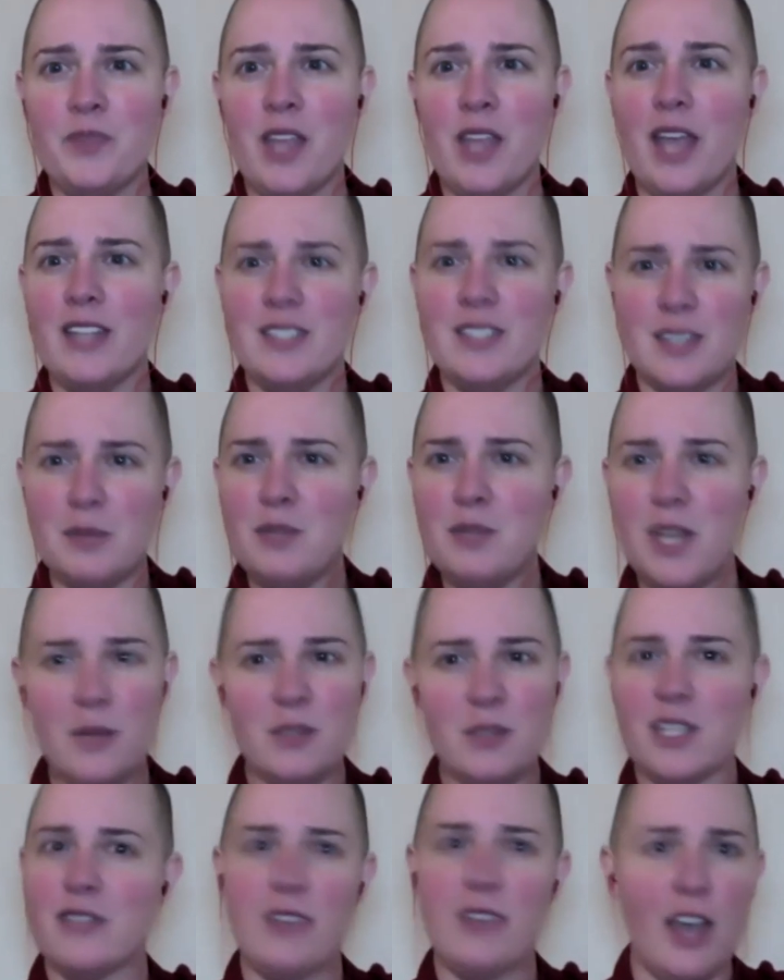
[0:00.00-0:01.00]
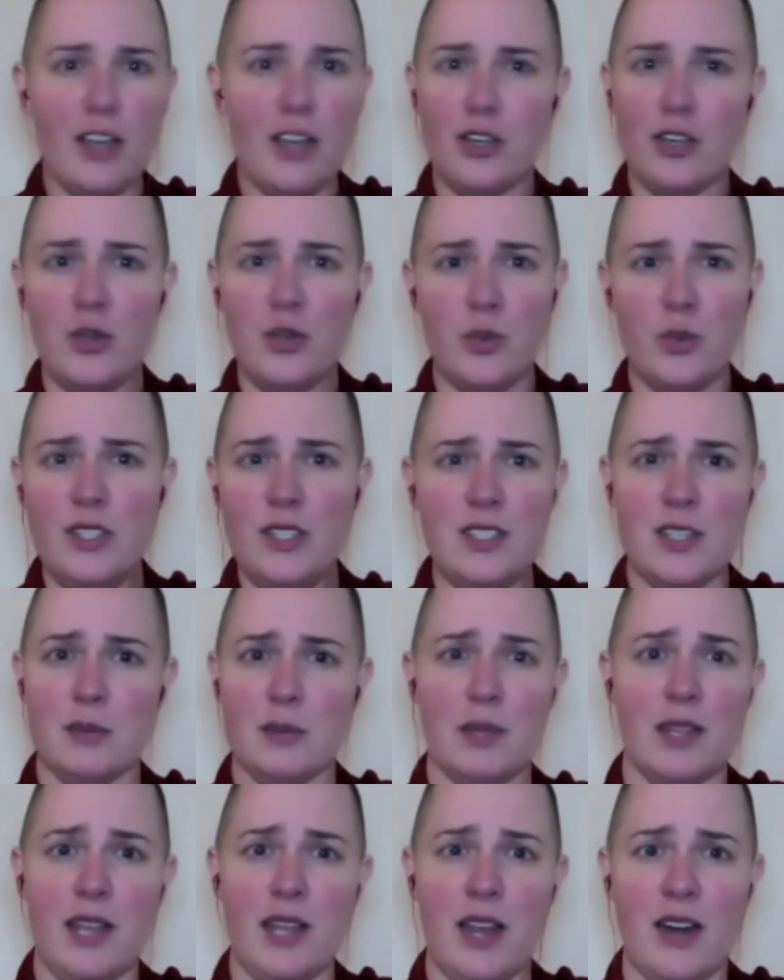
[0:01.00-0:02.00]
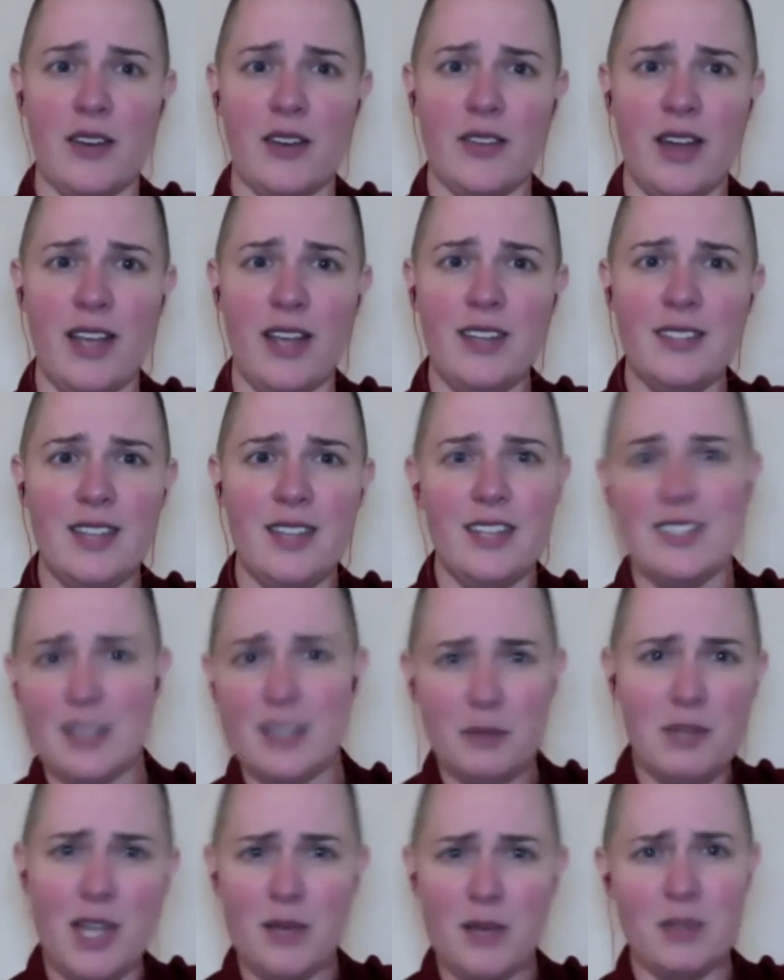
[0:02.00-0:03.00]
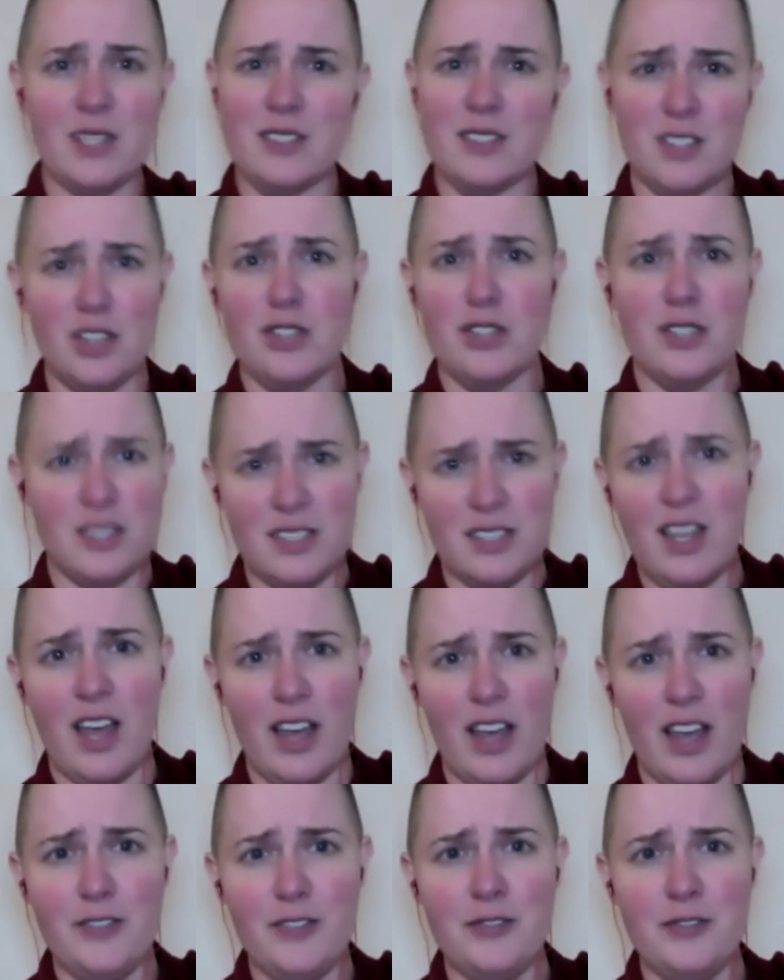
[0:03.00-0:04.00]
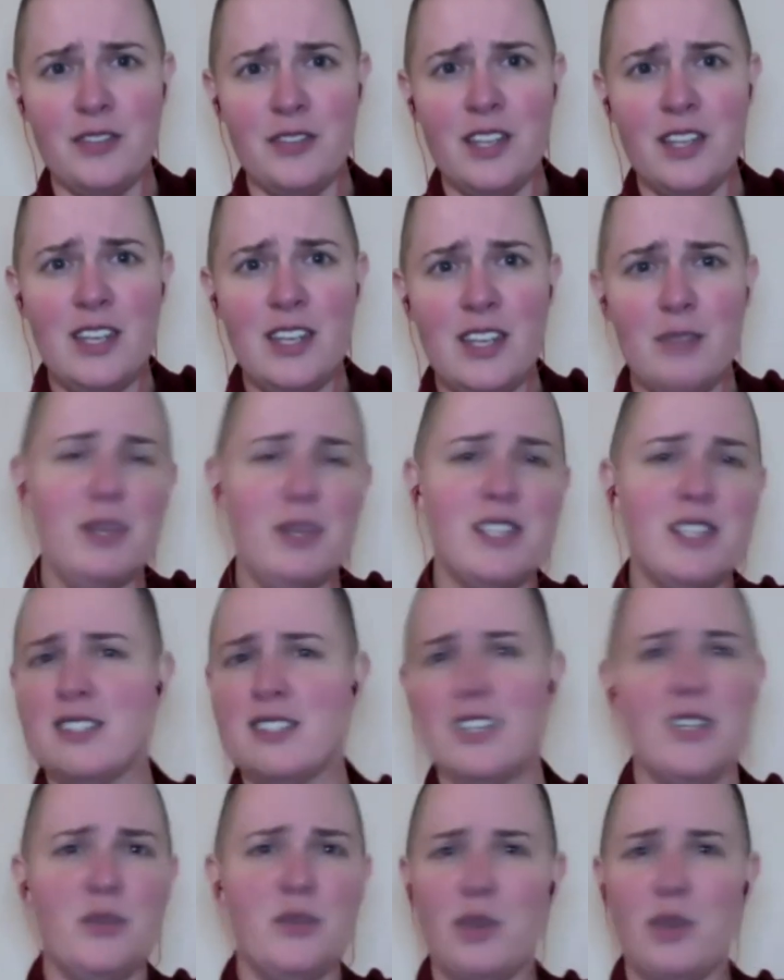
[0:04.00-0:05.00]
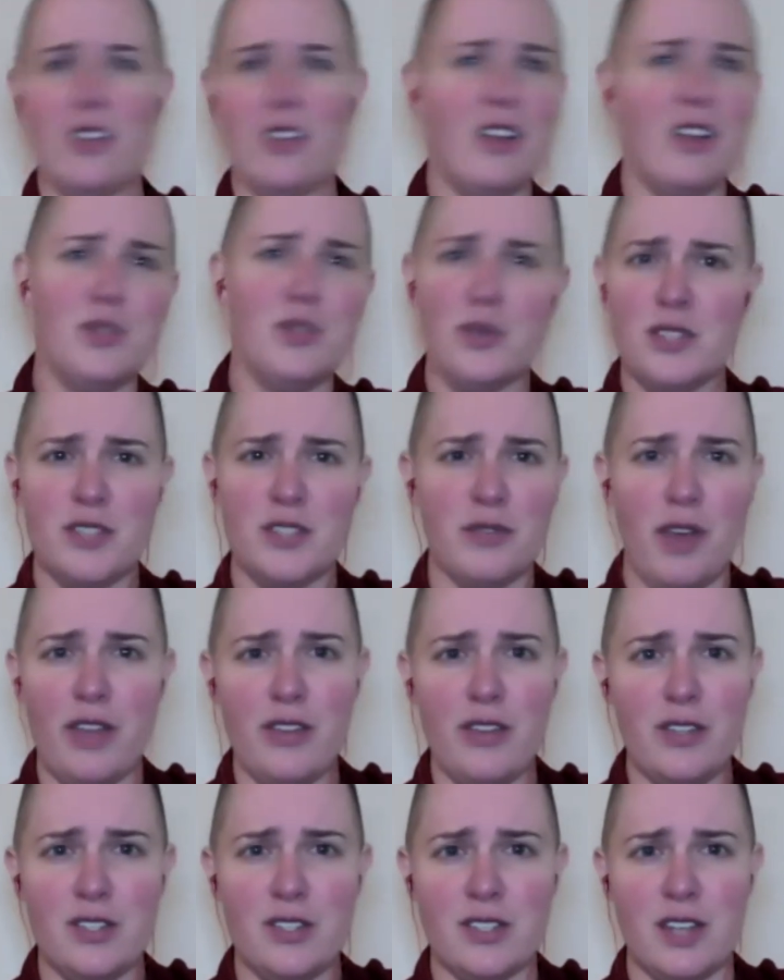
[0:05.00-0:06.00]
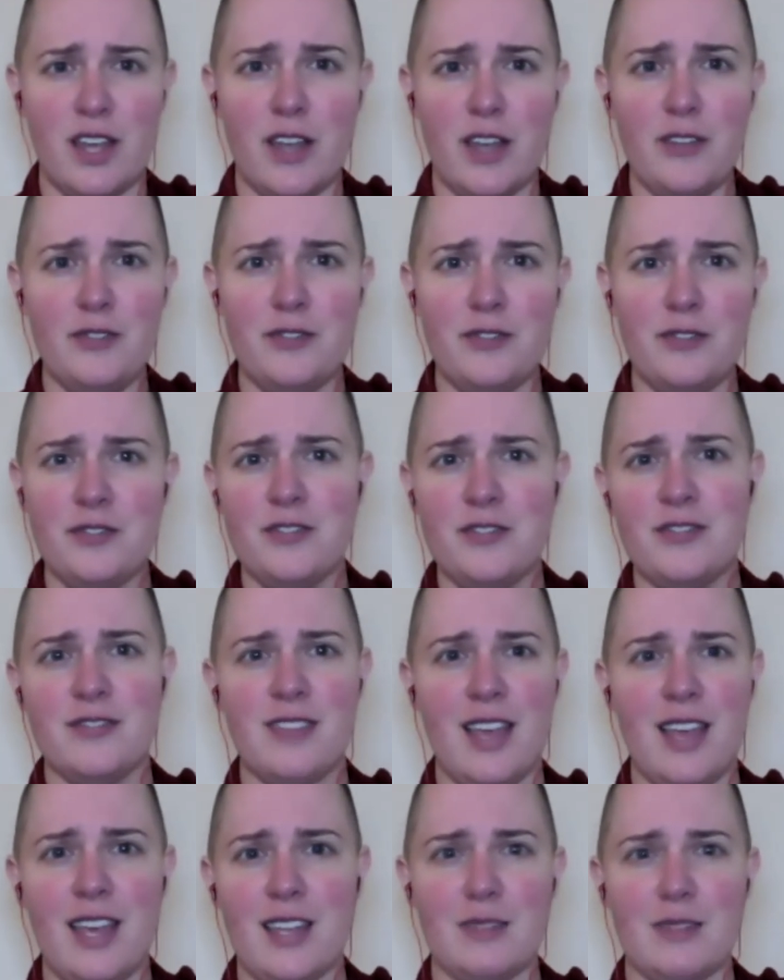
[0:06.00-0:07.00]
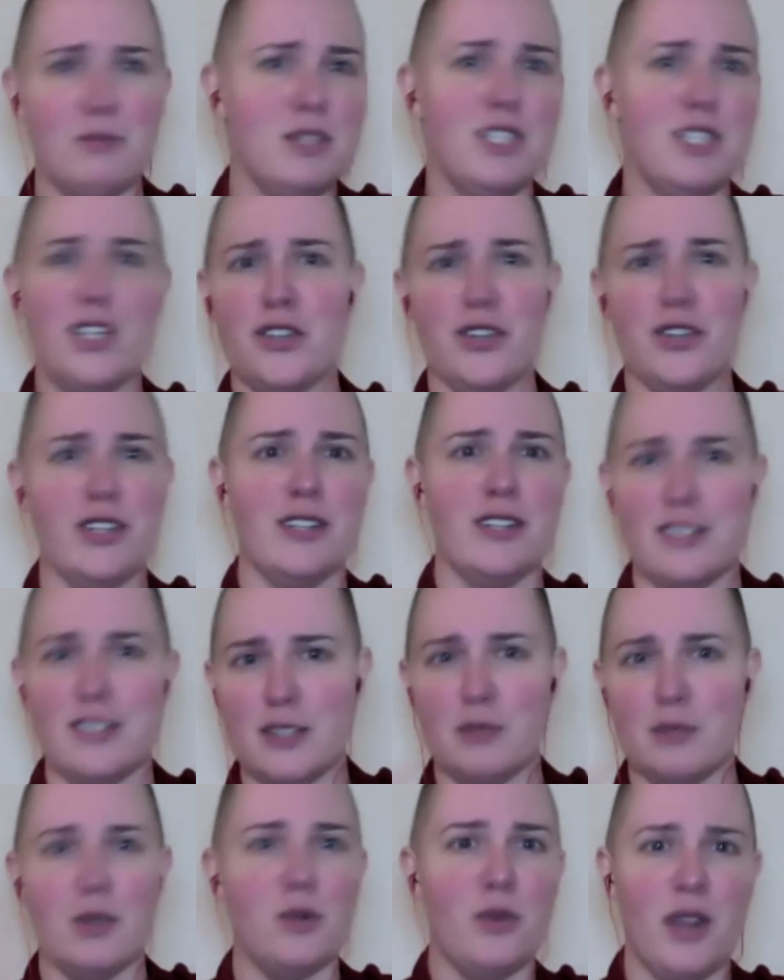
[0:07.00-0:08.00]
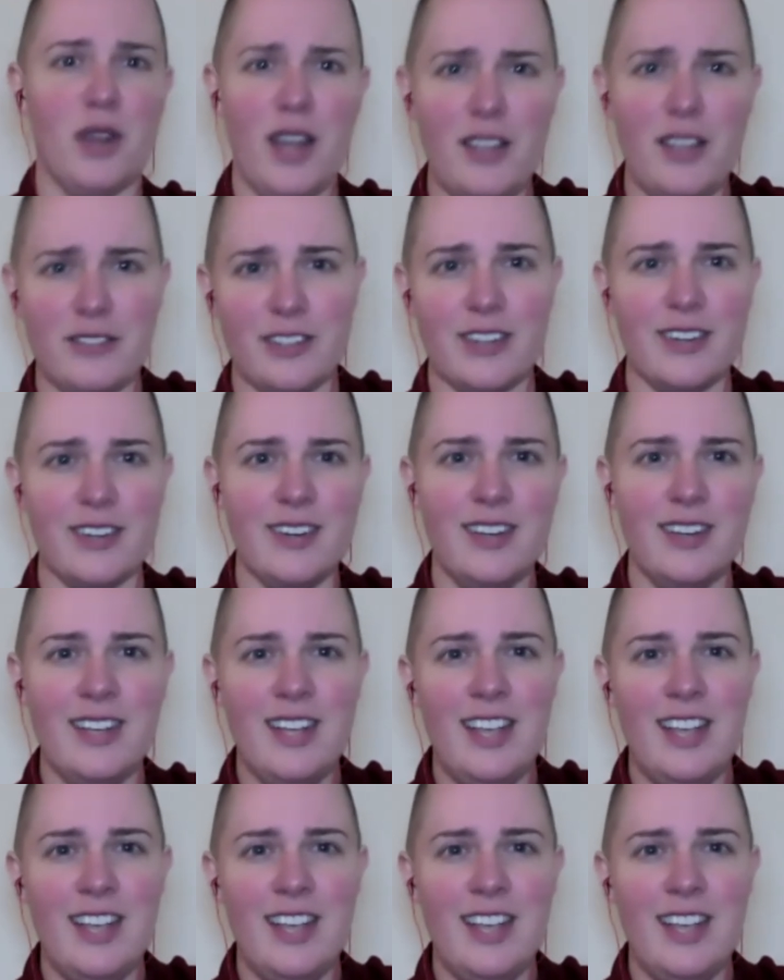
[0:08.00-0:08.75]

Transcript: And sometimes they've got good wisdom in there, right? Like sometimes it's good stuff mixed in with all sorts of other stuff and materialism and whatever.